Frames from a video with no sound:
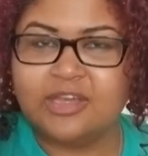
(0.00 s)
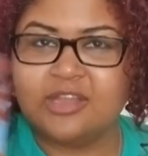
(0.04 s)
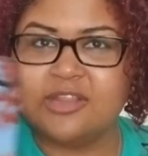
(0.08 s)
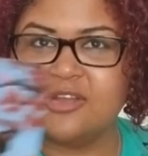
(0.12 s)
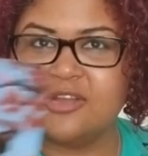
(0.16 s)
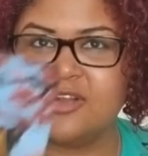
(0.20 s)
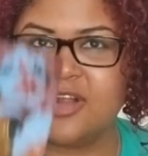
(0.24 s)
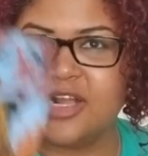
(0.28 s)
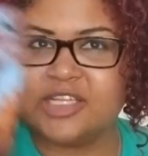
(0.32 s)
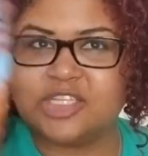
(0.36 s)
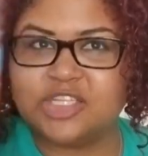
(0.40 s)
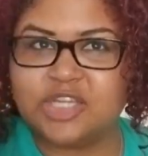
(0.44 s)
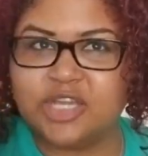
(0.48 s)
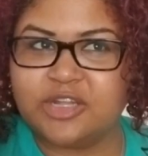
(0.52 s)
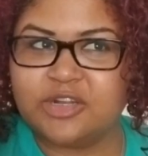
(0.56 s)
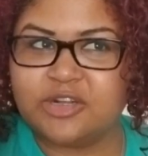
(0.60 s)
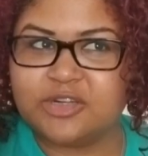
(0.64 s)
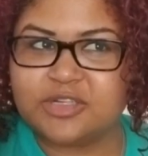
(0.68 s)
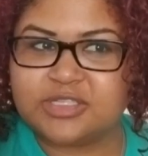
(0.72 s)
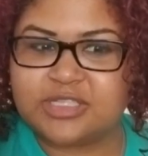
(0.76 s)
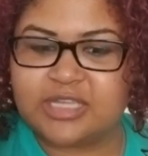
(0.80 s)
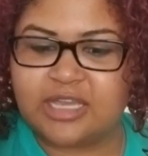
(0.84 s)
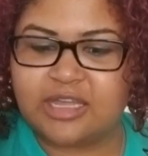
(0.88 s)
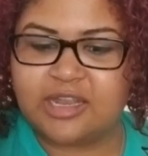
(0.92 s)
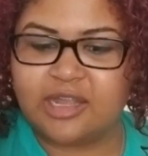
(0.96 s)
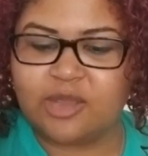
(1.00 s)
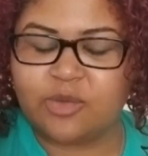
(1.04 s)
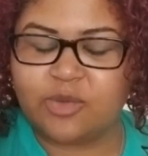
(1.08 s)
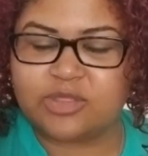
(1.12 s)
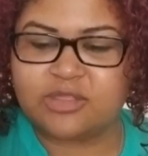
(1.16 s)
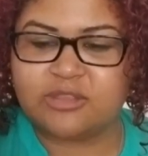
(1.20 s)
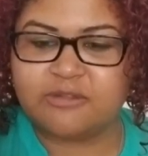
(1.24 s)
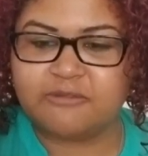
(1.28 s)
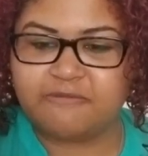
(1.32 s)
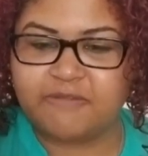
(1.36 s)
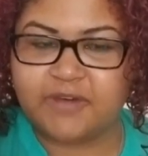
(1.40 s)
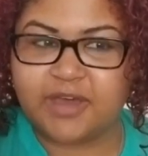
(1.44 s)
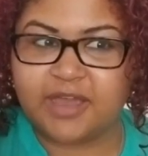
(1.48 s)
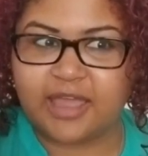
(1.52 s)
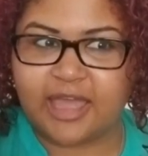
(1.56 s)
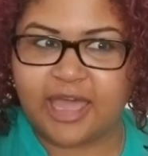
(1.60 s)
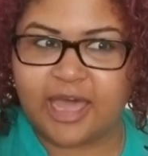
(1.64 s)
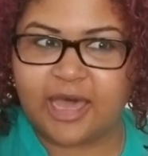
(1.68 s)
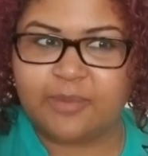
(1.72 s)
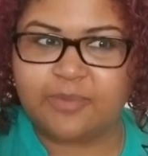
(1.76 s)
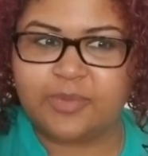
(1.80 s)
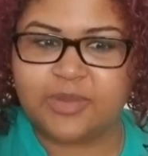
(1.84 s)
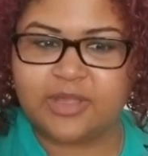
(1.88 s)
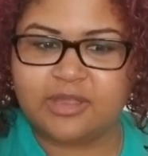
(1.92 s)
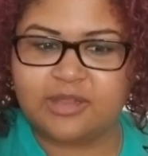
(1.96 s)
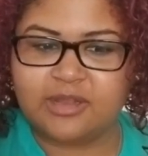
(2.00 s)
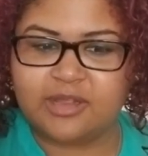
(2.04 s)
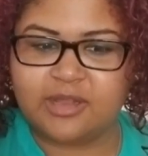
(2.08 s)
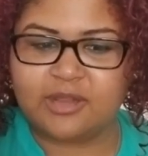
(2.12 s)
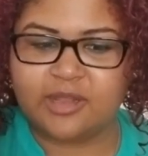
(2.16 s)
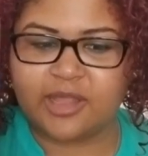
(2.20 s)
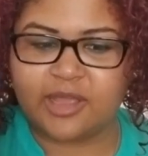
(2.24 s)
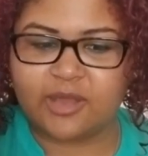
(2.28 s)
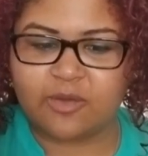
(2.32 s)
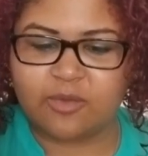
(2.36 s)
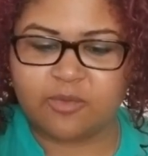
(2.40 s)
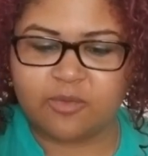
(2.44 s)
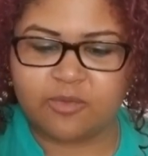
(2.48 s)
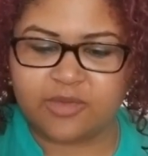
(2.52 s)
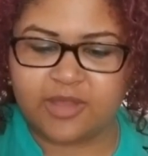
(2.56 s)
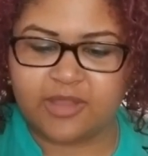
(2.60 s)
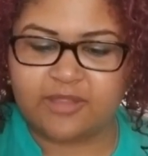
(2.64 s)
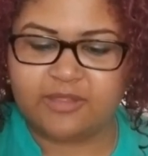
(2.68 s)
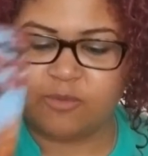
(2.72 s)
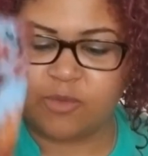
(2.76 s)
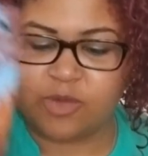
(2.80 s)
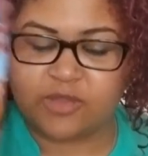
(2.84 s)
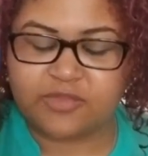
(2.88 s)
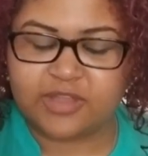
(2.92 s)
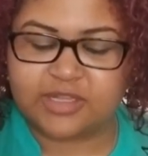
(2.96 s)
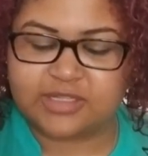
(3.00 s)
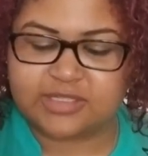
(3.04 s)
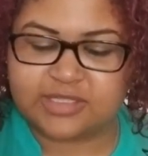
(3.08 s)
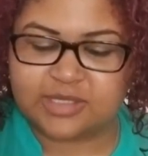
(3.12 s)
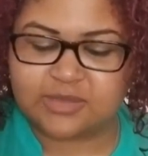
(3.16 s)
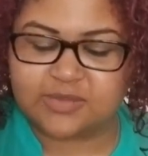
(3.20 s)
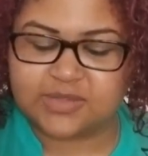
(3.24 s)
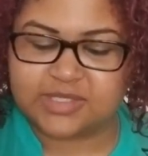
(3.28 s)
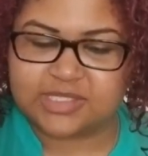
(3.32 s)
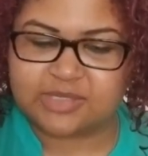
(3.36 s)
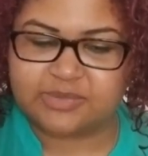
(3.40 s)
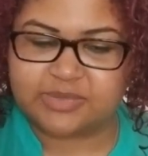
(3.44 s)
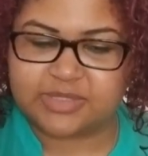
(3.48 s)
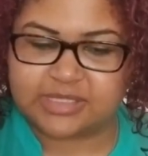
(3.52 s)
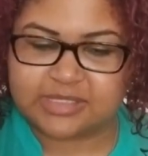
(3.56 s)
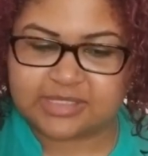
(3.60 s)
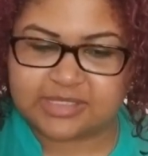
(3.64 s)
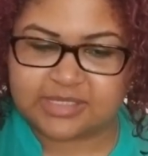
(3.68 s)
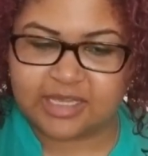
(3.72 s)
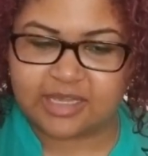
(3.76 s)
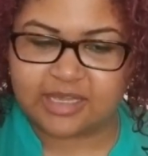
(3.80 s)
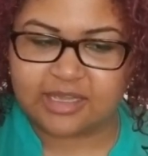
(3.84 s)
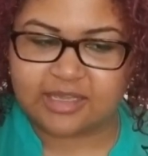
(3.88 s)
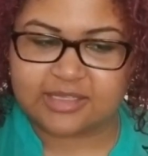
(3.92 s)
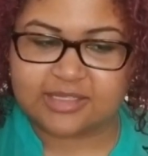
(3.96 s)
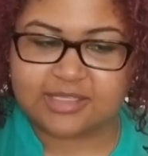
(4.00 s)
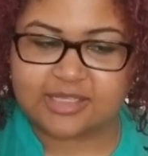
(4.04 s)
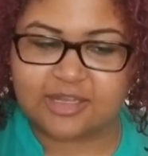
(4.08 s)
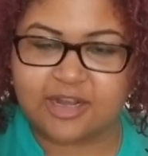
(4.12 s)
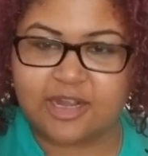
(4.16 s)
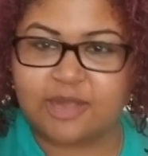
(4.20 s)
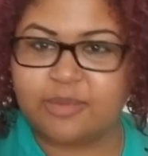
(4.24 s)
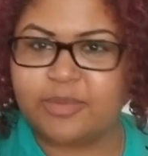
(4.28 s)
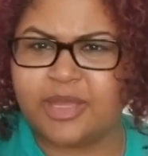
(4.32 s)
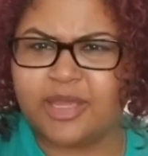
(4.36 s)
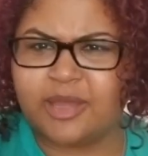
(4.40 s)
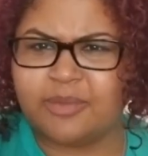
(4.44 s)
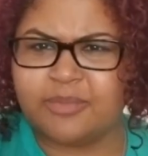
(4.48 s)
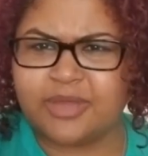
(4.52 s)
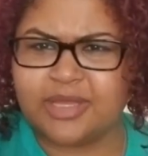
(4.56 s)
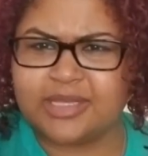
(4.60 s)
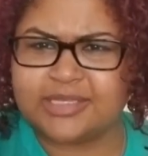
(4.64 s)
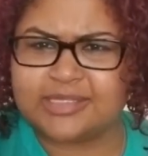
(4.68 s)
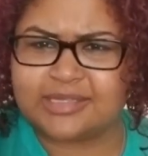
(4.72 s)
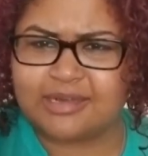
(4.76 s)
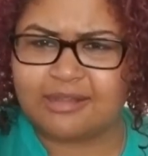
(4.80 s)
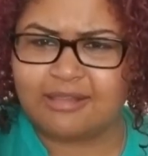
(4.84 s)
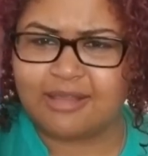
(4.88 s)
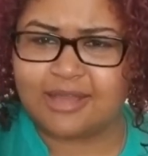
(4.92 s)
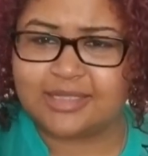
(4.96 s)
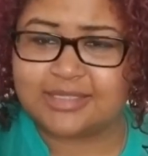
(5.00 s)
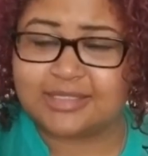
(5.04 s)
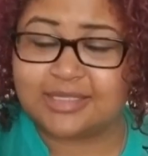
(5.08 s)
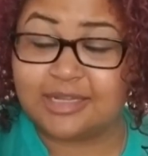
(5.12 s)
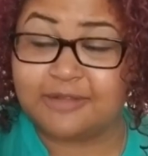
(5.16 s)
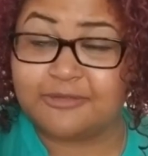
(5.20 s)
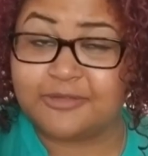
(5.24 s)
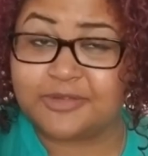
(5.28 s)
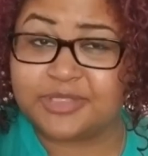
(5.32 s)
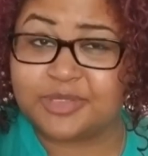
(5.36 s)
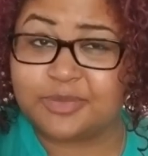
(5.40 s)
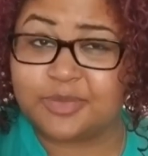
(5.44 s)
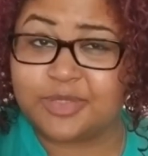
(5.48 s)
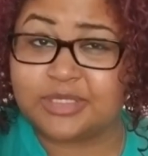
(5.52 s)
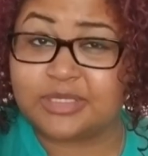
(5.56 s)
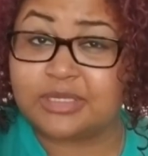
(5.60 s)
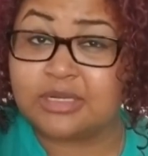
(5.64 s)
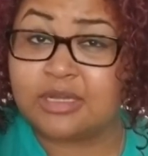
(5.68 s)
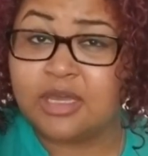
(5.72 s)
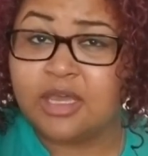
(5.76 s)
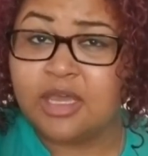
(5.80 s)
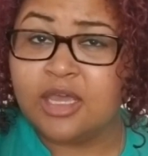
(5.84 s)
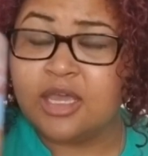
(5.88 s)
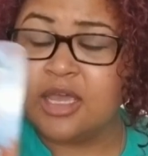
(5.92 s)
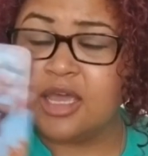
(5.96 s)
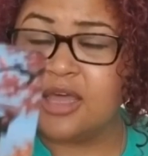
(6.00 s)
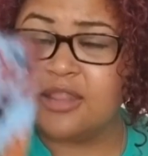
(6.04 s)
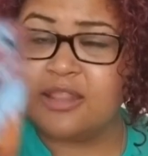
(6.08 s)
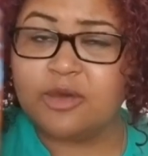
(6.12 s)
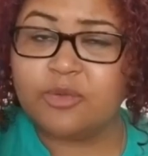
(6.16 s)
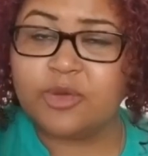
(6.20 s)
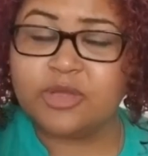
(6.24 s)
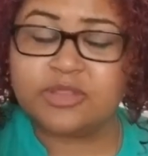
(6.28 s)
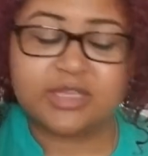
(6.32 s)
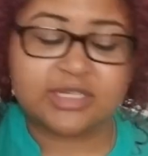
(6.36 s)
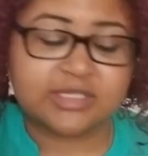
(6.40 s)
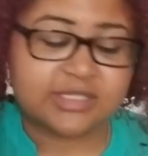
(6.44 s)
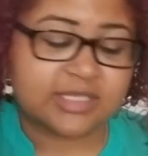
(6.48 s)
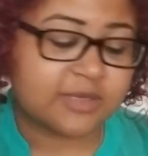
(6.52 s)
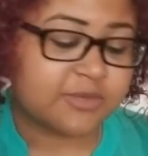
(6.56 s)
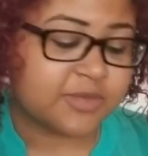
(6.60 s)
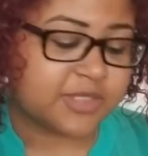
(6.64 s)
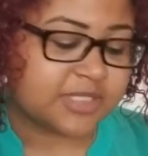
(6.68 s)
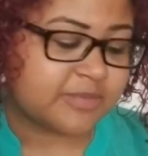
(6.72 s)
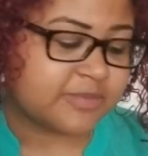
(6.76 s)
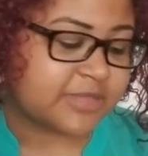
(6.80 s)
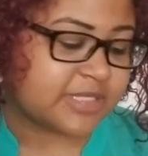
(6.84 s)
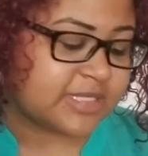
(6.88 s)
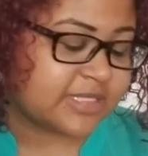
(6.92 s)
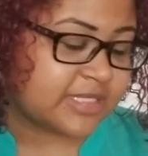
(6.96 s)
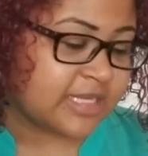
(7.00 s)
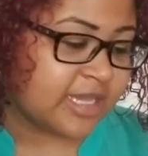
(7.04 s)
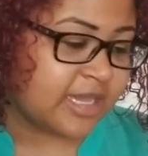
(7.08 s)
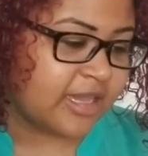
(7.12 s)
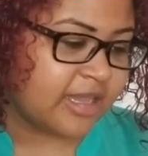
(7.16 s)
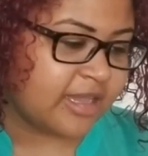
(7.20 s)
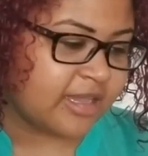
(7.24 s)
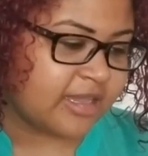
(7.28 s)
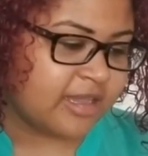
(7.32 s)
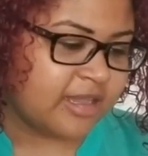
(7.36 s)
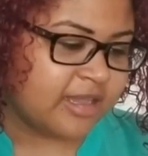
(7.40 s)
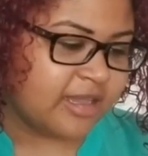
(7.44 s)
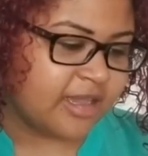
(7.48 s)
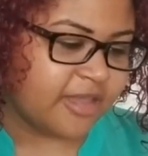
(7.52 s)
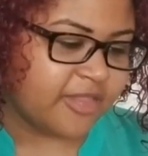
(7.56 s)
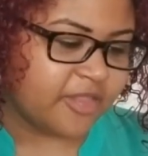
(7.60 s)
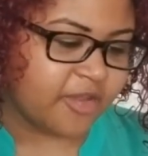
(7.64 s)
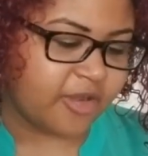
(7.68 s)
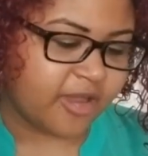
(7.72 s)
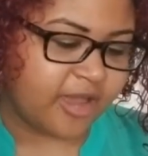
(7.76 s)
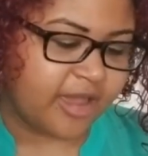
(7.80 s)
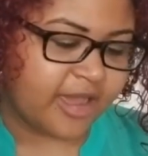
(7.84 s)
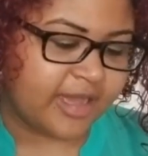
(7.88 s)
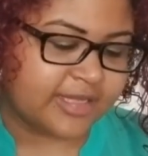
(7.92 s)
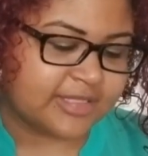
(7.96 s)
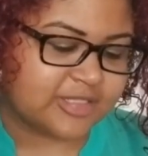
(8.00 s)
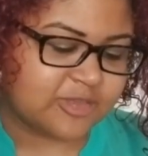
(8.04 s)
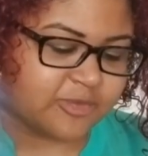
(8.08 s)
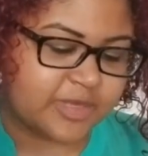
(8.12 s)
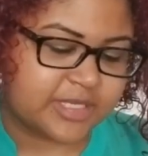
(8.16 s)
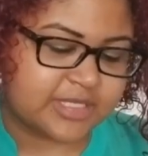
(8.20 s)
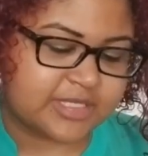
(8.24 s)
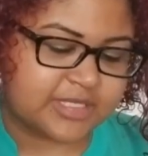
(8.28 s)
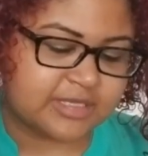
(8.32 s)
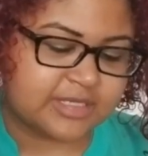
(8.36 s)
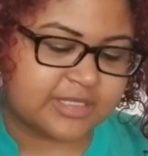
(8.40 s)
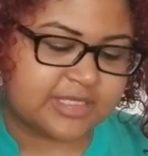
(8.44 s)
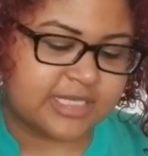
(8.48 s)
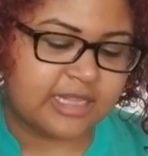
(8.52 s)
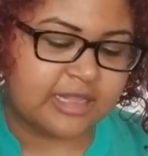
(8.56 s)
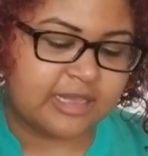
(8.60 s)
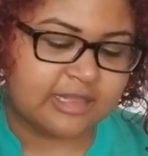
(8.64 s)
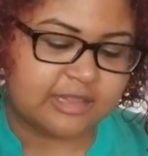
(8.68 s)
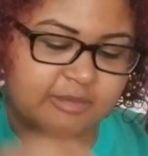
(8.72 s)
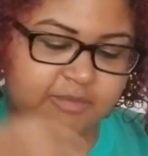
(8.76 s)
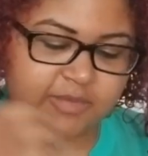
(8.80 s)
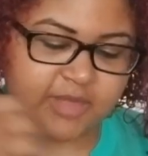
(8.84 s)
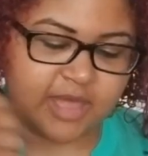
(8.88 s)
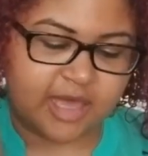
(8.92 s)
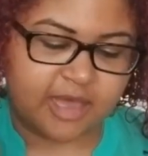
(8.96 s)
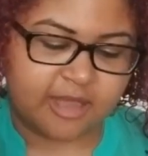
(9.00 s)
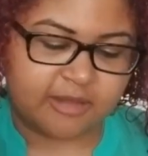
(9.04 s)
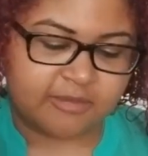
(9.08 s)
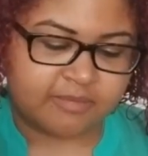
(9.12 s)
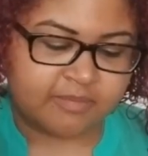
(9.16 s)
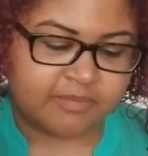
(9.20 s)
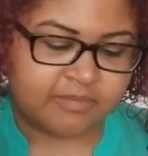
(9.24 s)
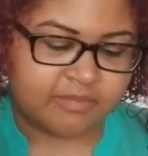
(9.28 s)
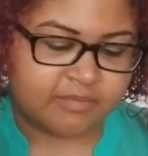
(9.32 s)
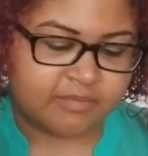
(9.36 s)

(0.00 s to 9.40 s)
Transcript: They're actually understanding what the fuck happened and like and what they did was a mistake. Sorry, I'm like I'm cussing a lot today for some reason. And that what they did was a mistake and their guides are basically telling them that.